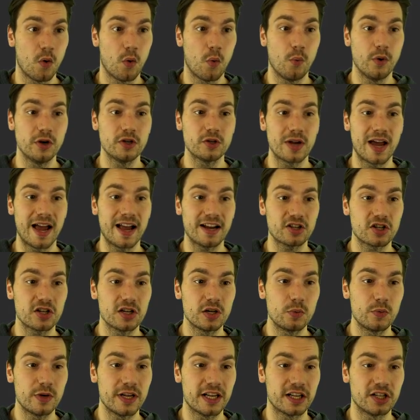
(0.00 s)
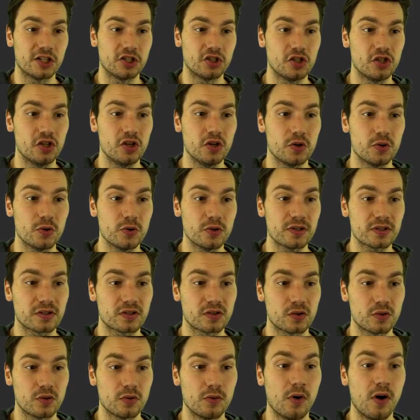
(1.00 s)
which actually we can use
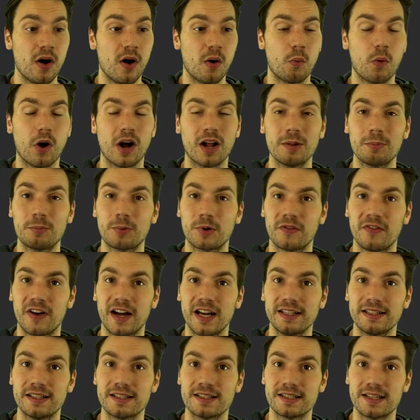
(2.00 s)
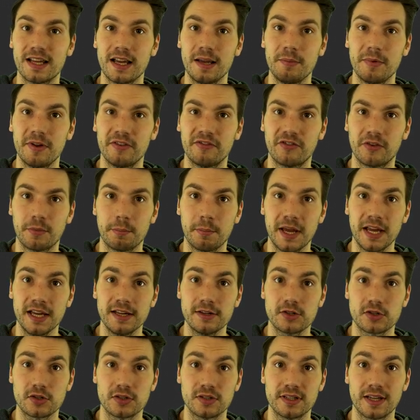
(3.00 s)
to, well, provide the same
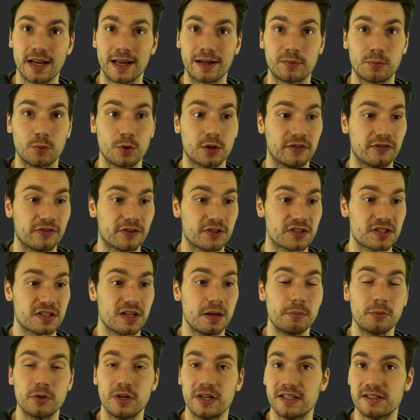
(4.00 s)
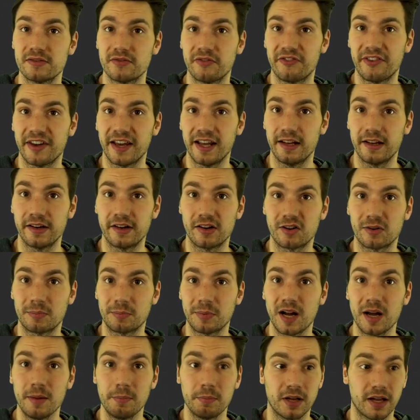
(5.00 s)
information that would for some reason fail in our
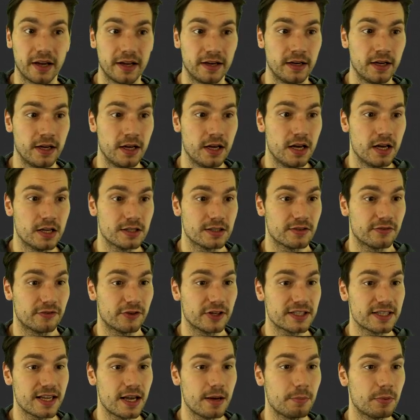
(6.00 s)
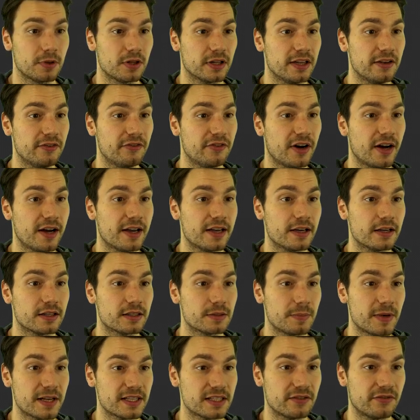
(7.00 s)
pipeline. So for example, if I
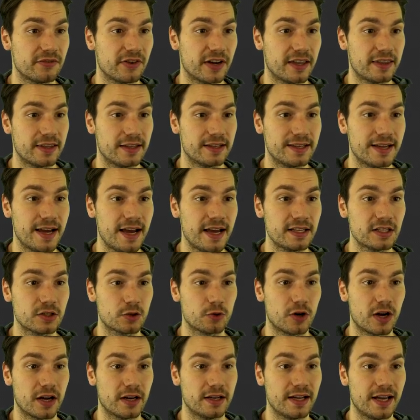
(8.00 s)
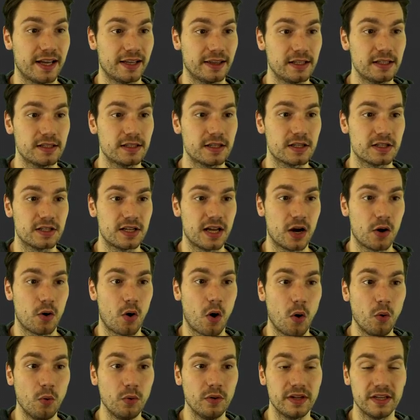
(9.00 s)
specify the task run, and this is now
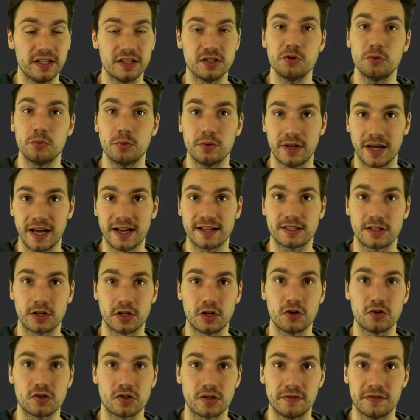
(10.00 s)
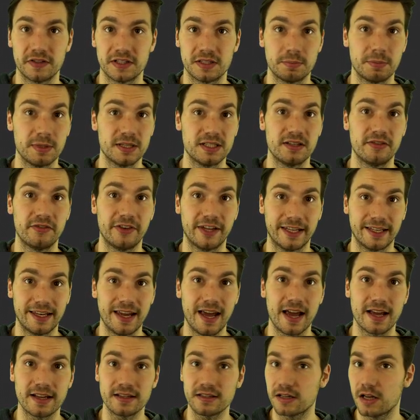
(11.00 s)
only the execution of a specific
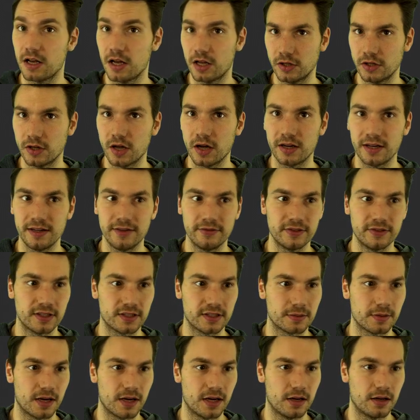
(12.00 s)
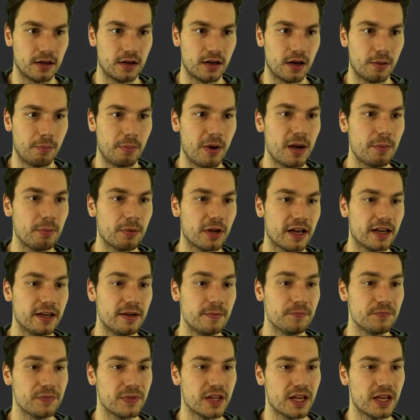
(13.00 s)
task, not even a pipeline,
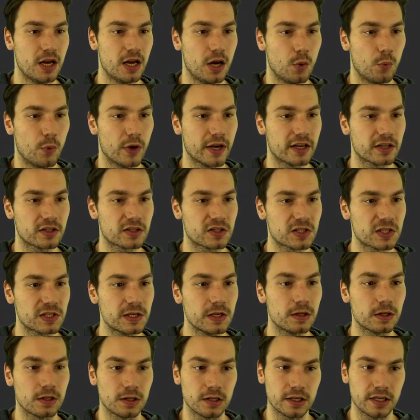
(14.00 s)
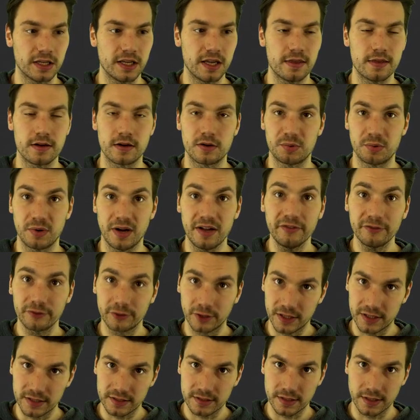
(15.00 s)
we could still either
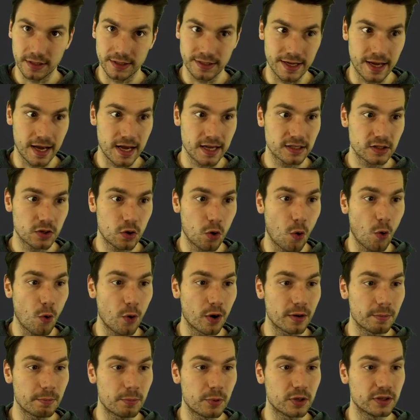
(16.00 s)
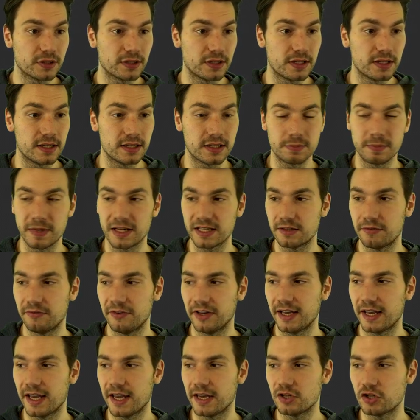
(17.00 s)
reference a task or put the
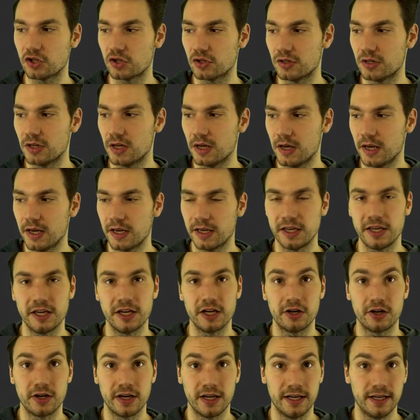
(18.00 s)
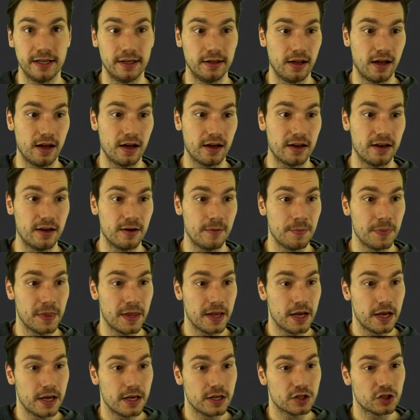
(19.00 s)
specification here in line.
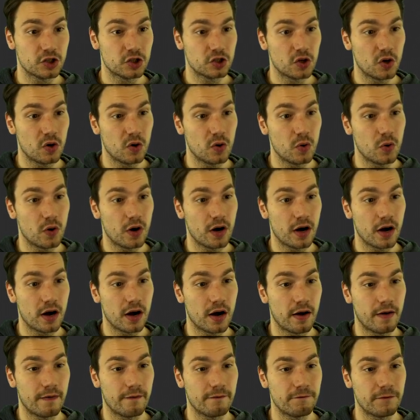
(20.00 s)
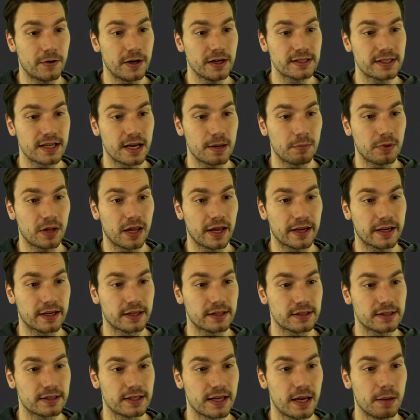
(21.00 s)
So for example, I
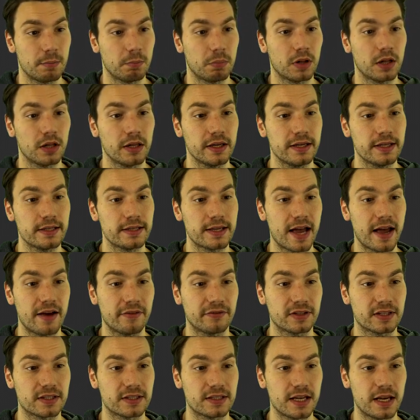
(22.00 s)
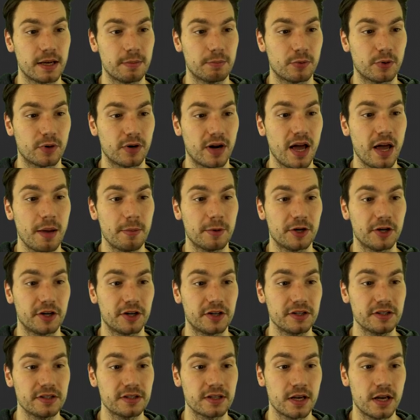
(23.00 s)
can say, please have the same
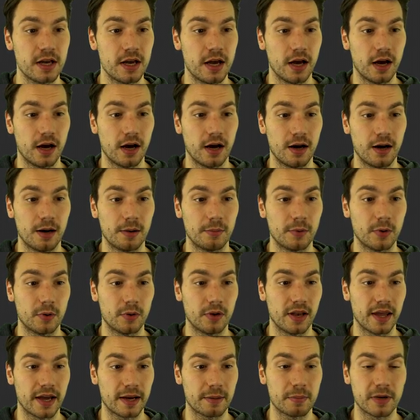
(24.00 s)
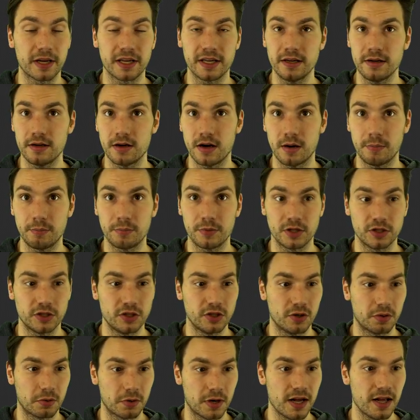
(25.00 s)
parameters like my GitHub
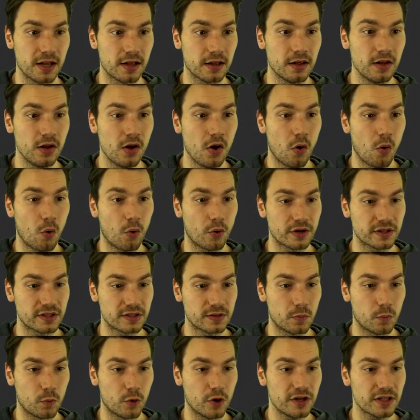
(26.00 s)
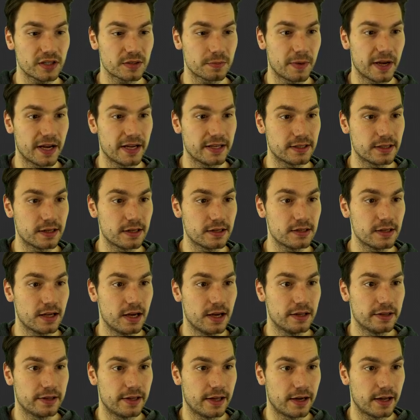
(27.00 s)
URL or some workspaces
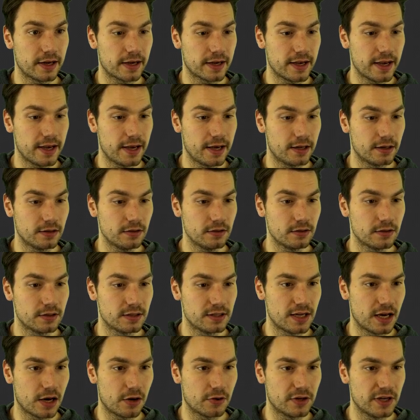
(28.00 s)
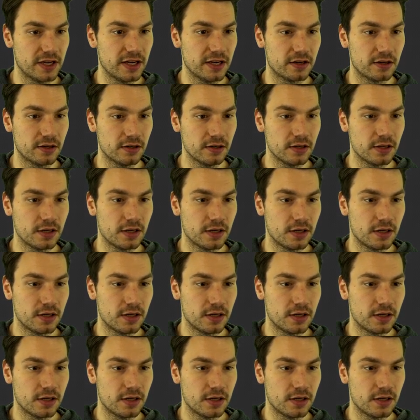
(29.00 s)
that I can down here